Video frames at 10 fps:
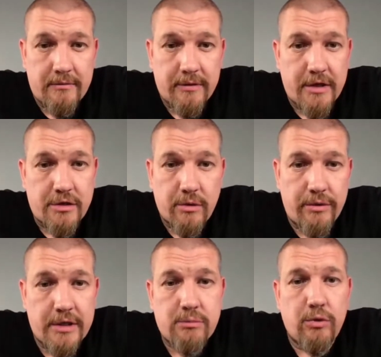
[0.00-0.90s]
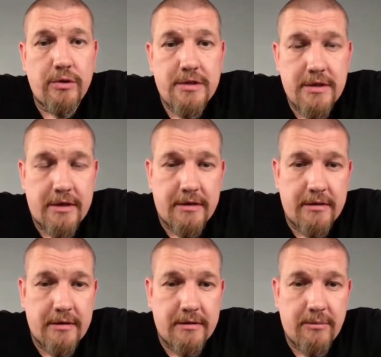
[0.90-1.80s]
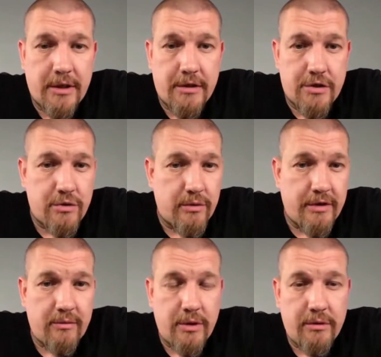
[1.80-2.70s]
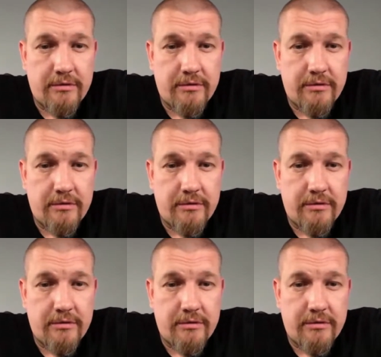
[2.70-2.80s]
flash loan exploits and making sure that we're